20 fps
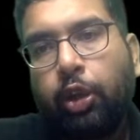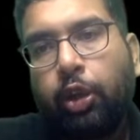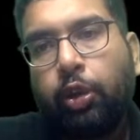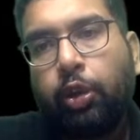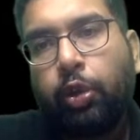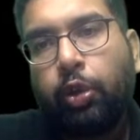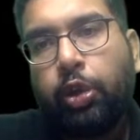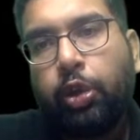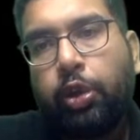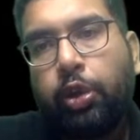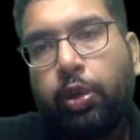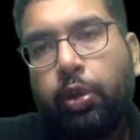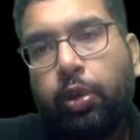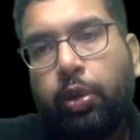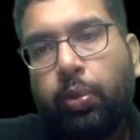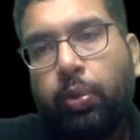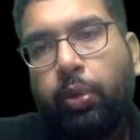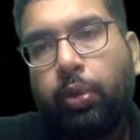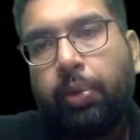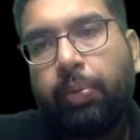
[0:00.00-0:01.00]
So you
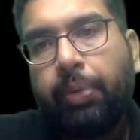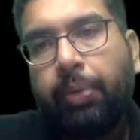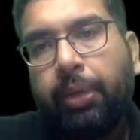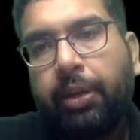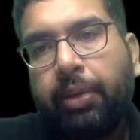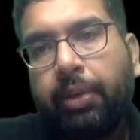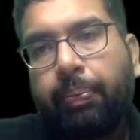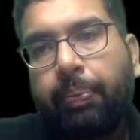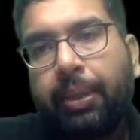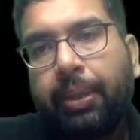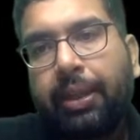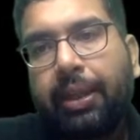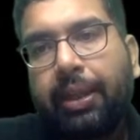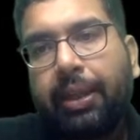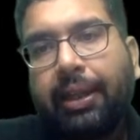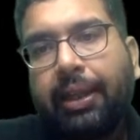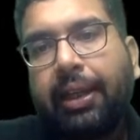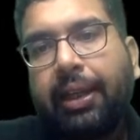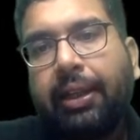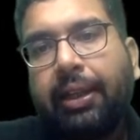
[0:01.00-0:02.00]
would be
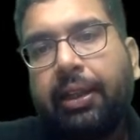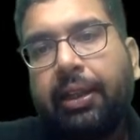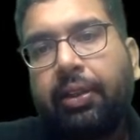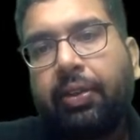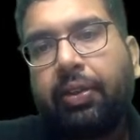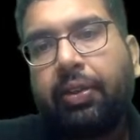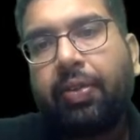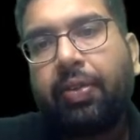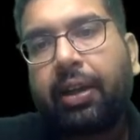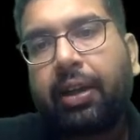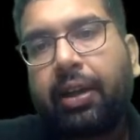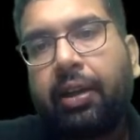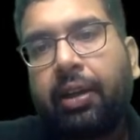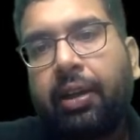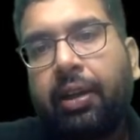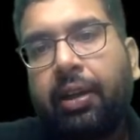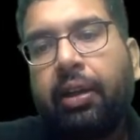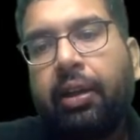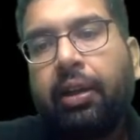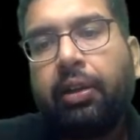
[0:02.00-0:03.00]
representing this
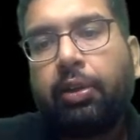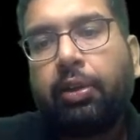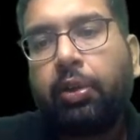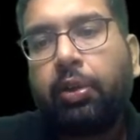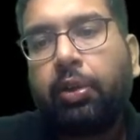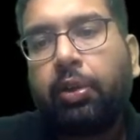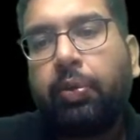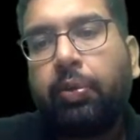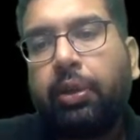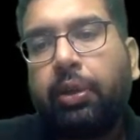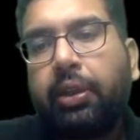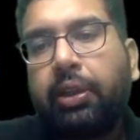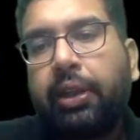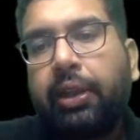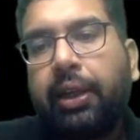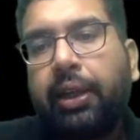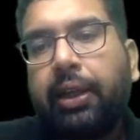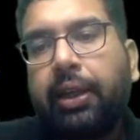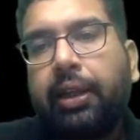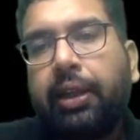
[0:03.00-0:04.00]
vector. So you would
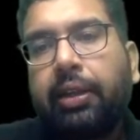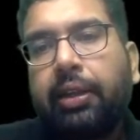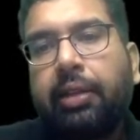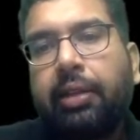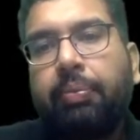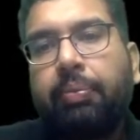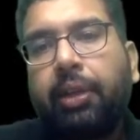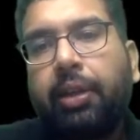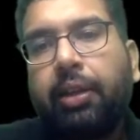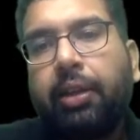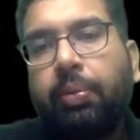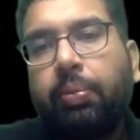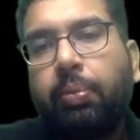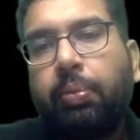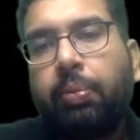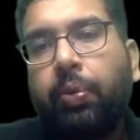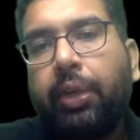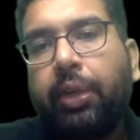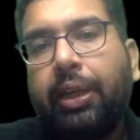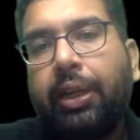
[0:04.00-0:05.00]
say that something is
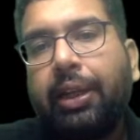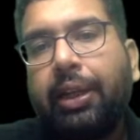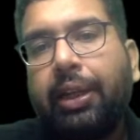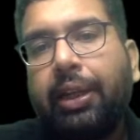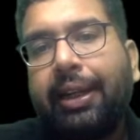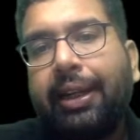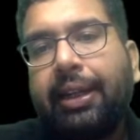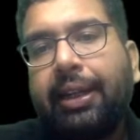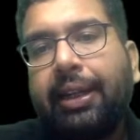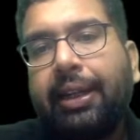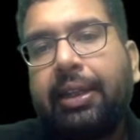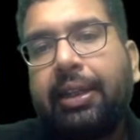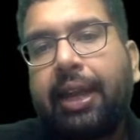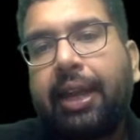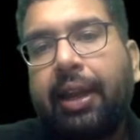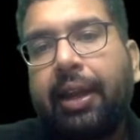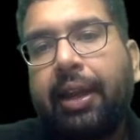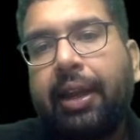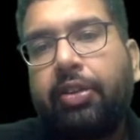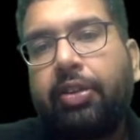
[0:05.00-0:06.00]
moving in east
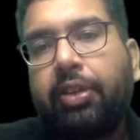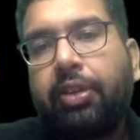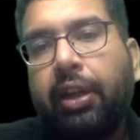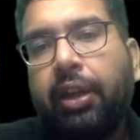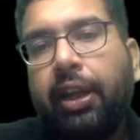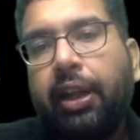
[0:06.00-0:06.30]
direction.